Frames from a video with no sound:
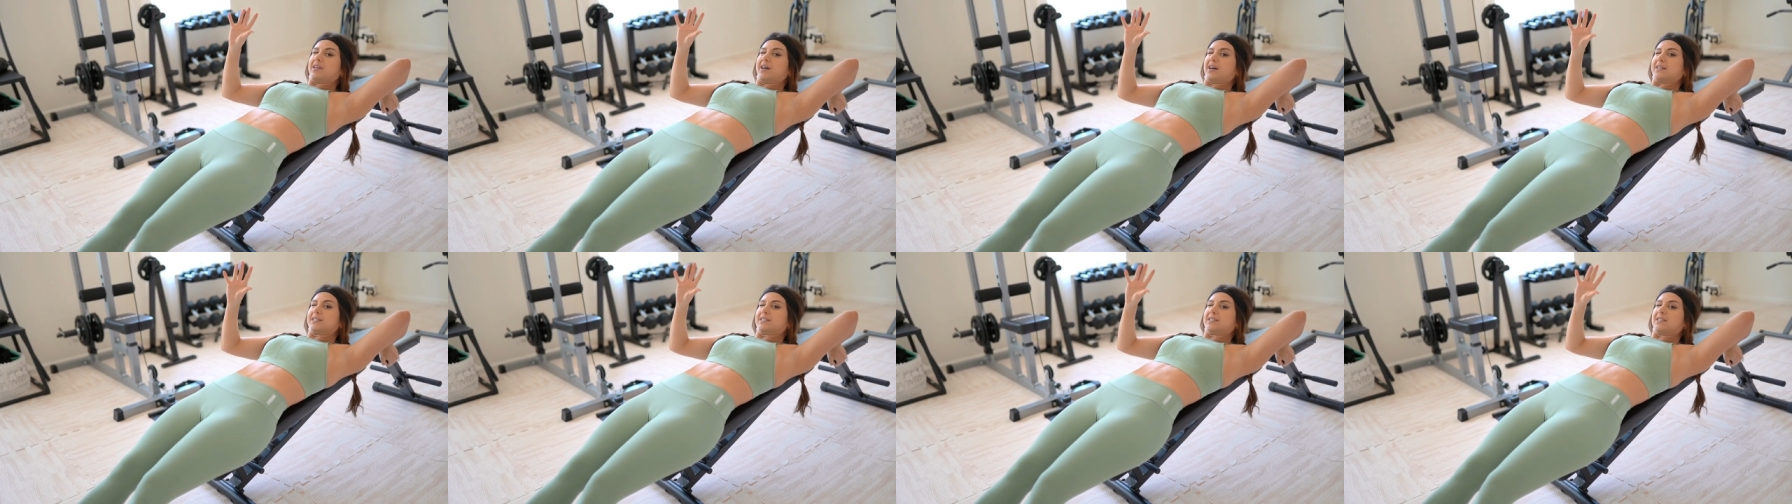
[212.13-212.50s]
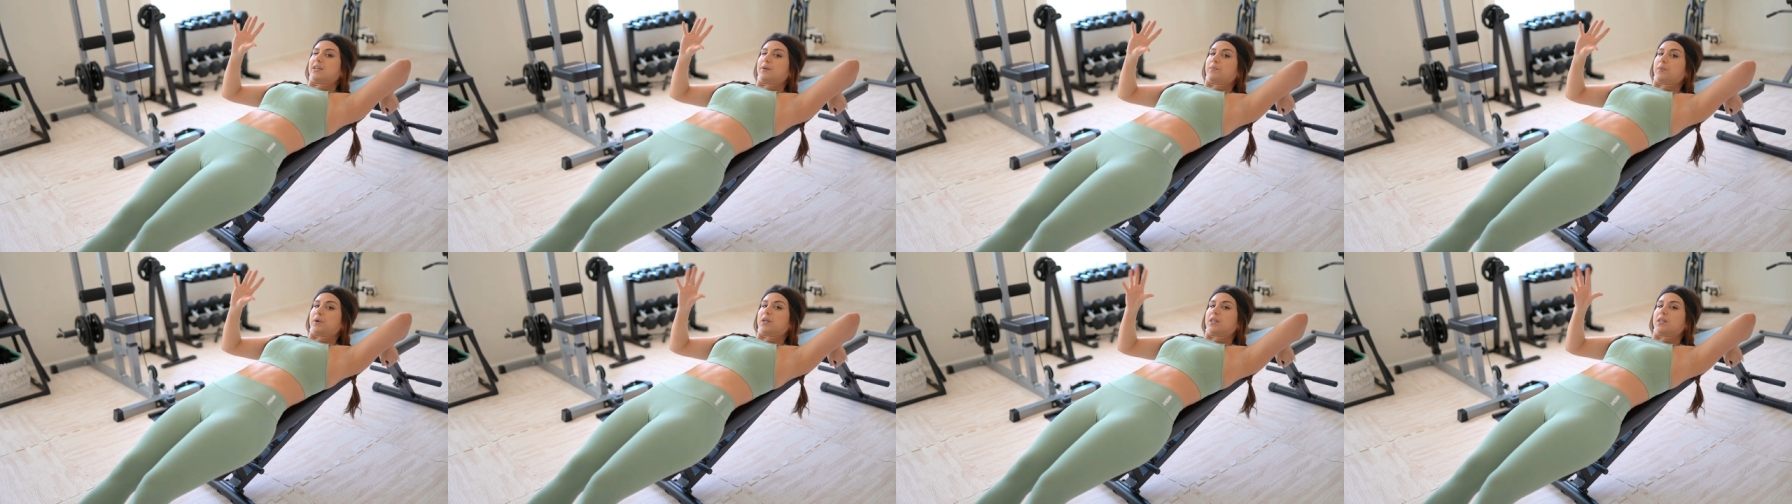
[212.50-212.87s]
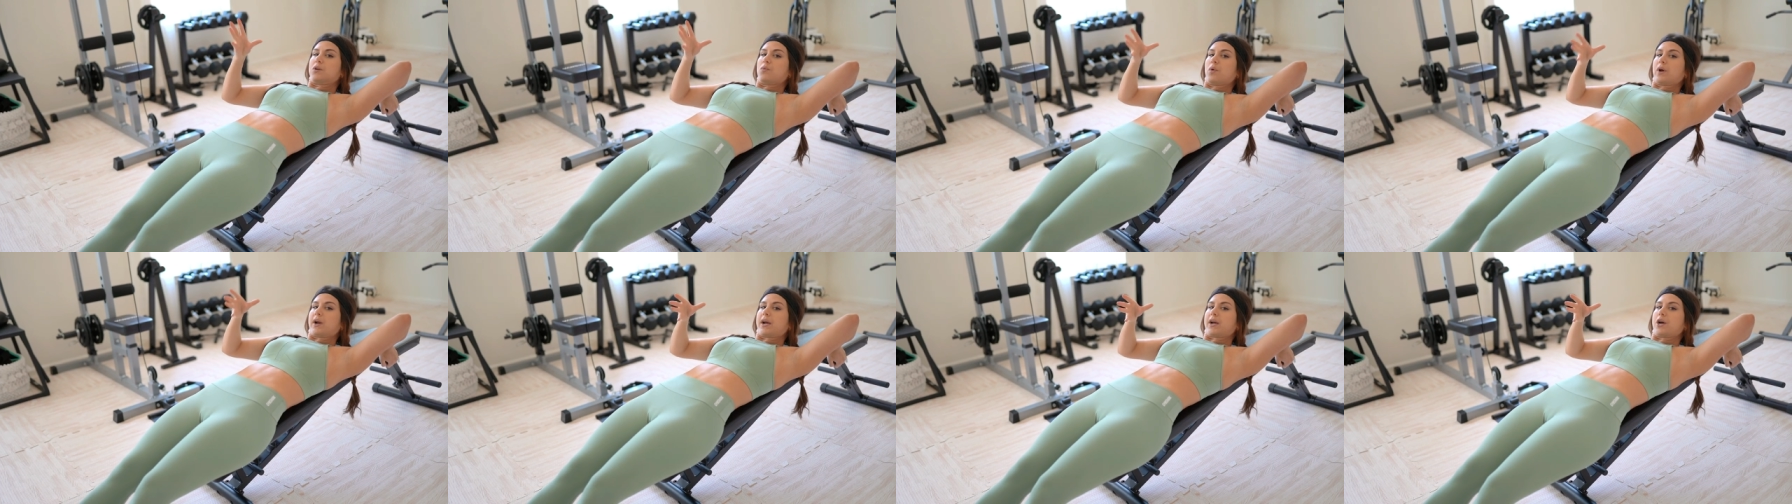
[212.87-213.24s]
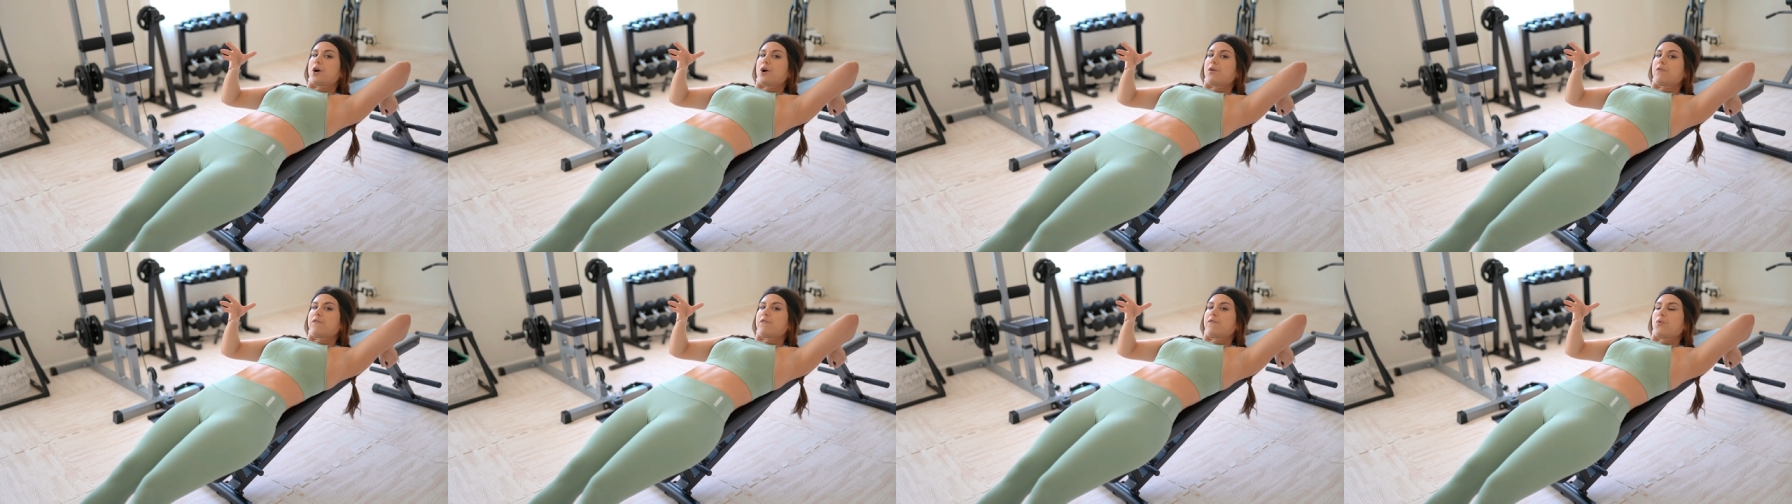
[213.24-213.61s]
That's typically what I
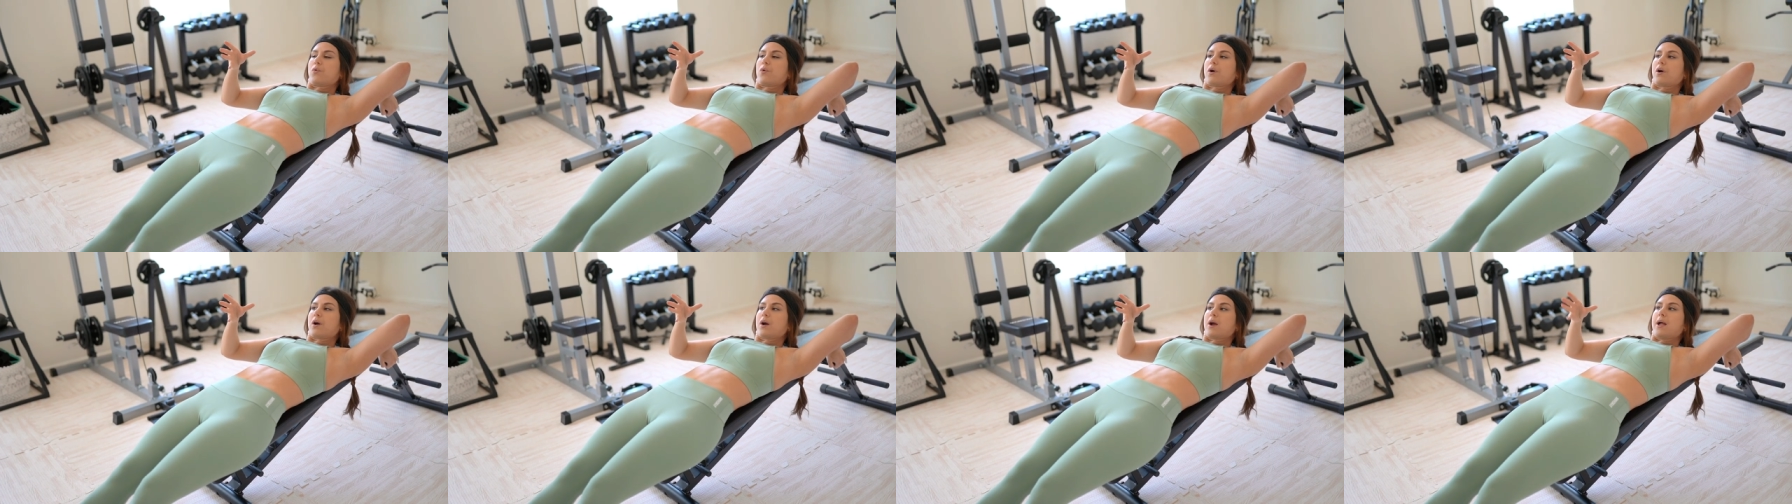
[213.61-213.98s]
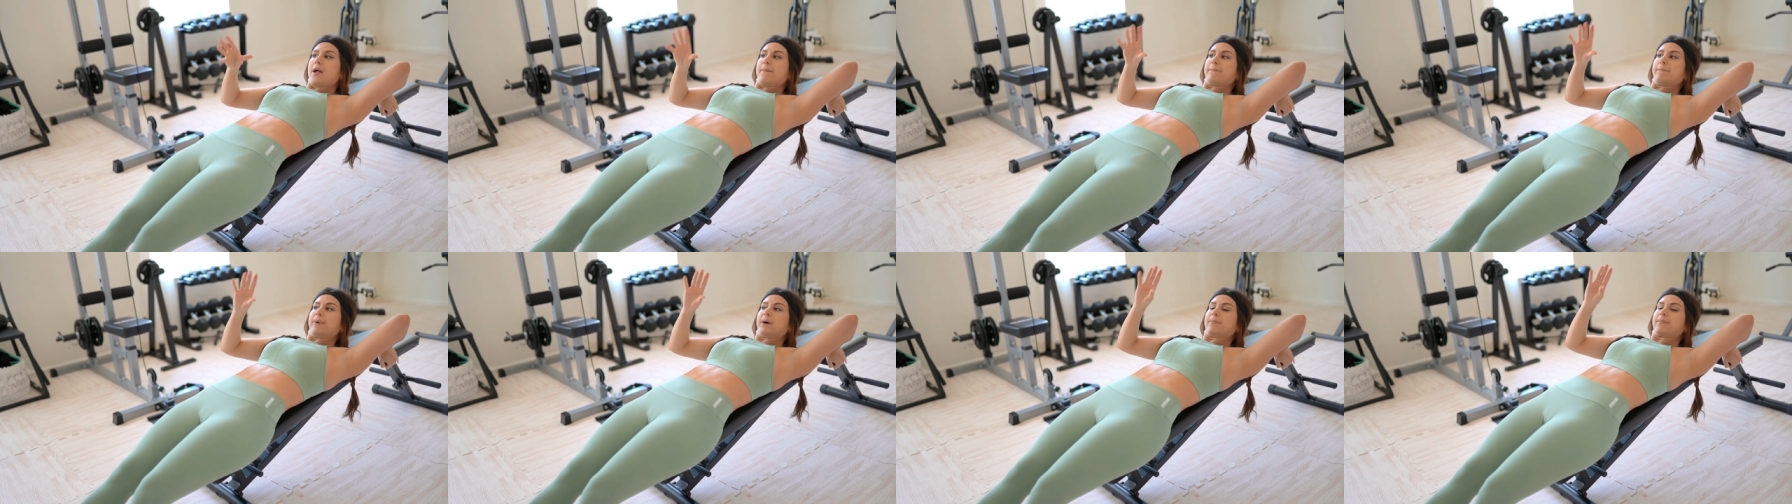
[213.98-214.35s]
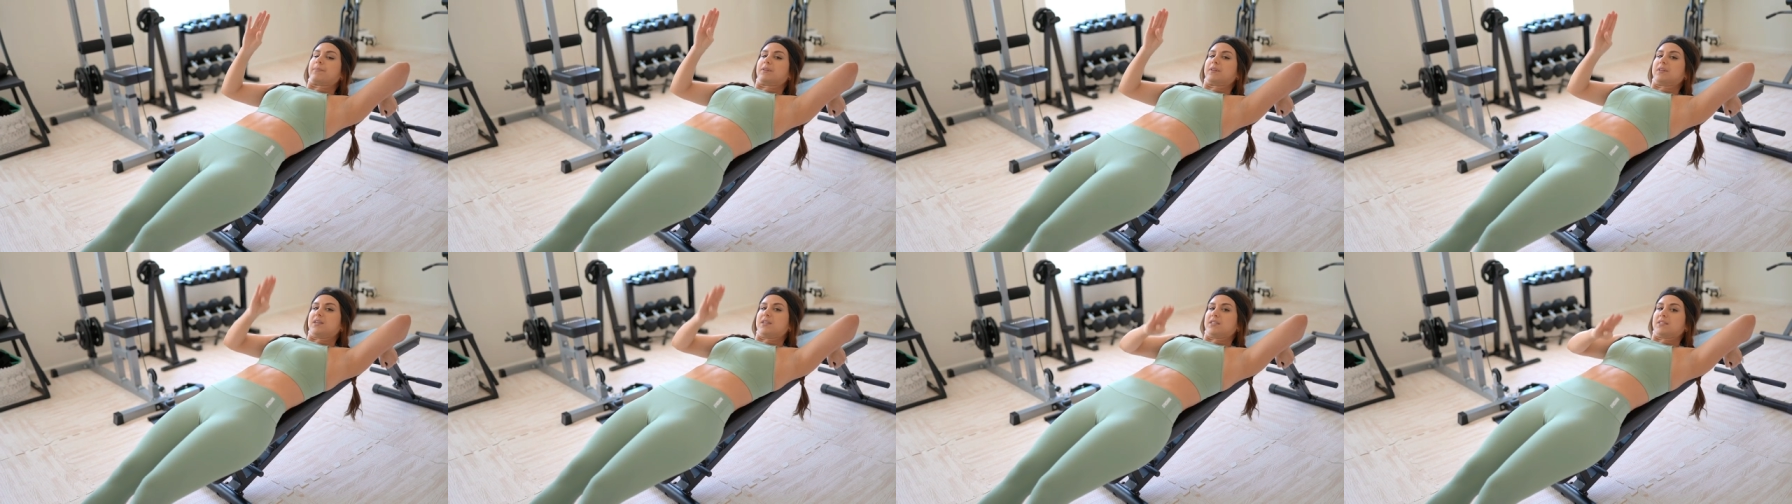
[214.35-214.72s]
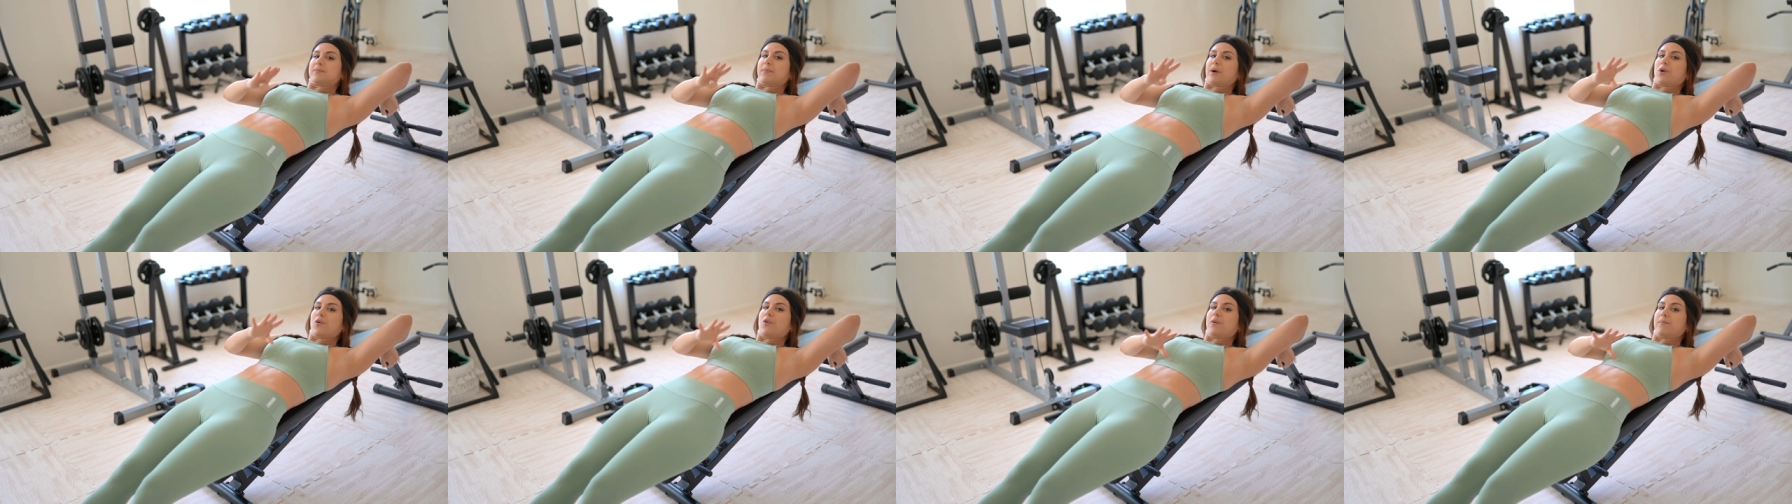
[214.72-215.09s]
go for, but please,
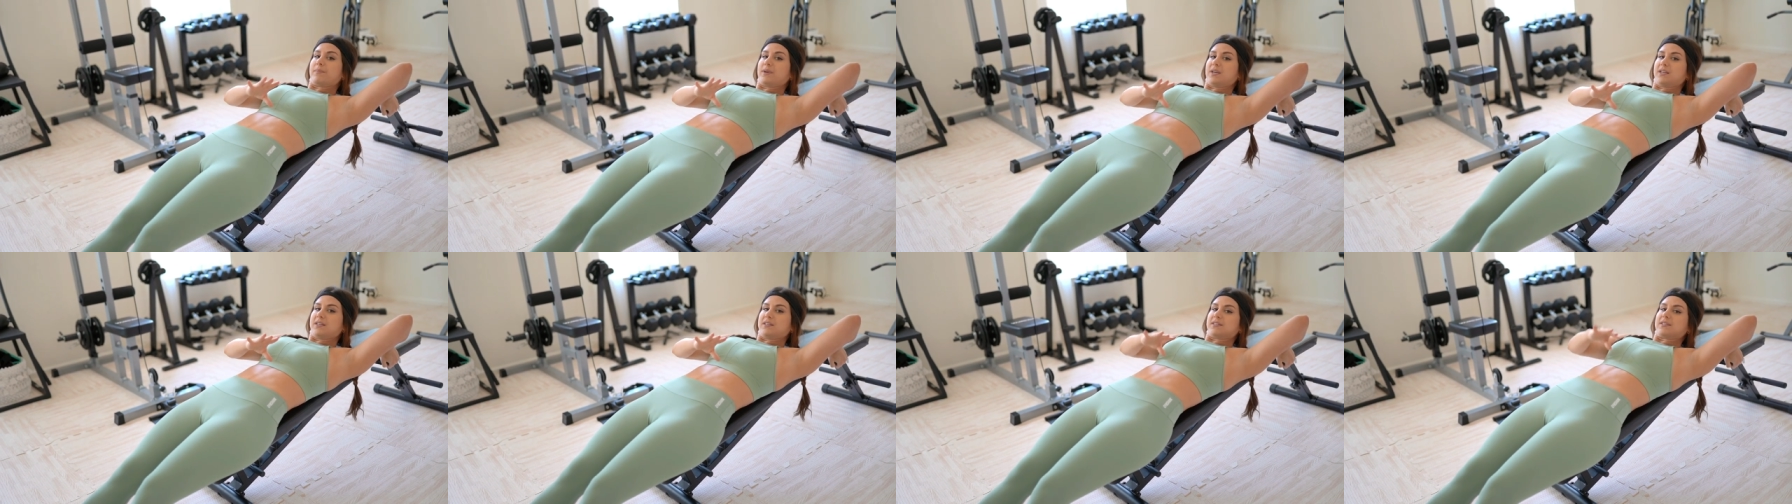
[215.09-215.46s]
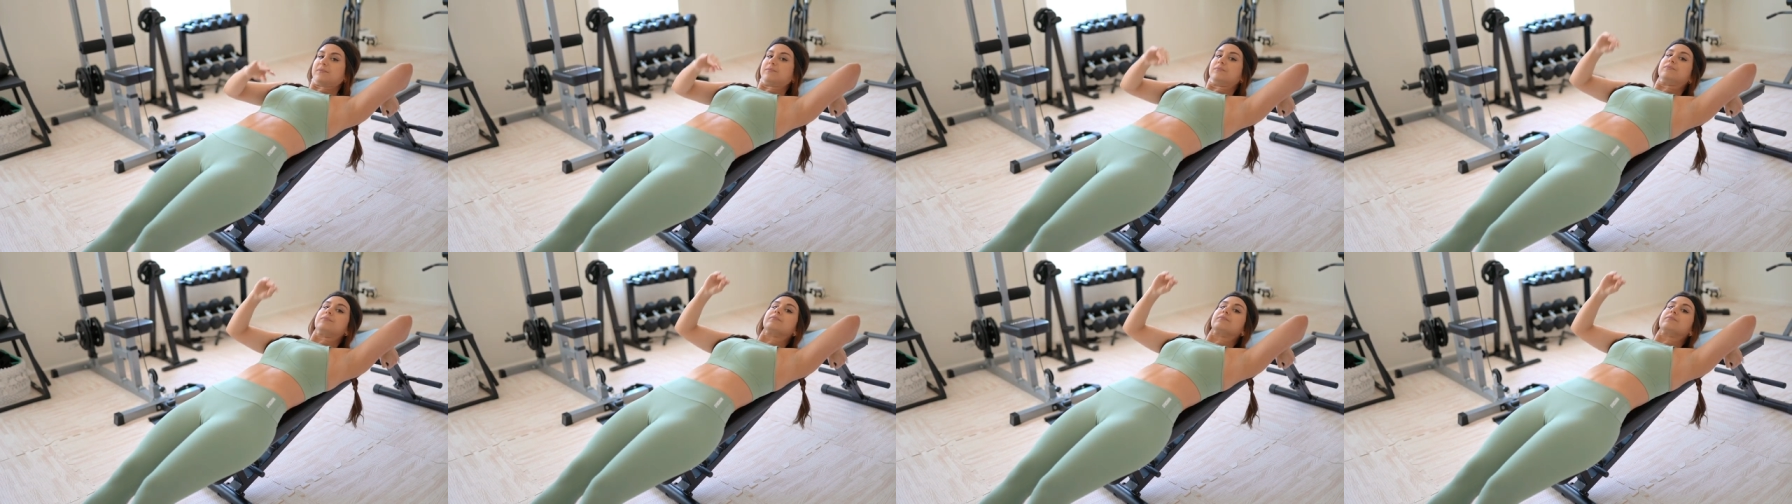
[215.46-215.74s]
by all means,